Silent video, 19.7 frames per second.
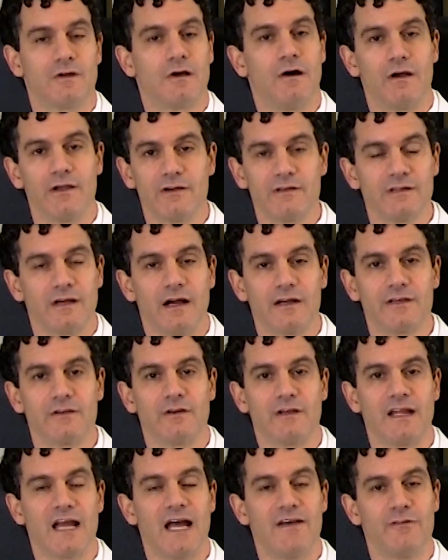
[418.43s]
Call your doctor
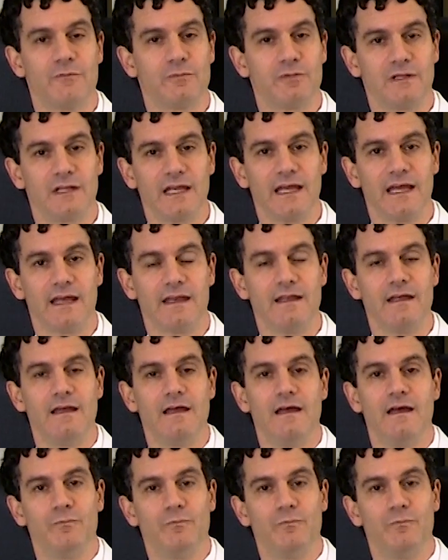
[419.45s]
and have a plan.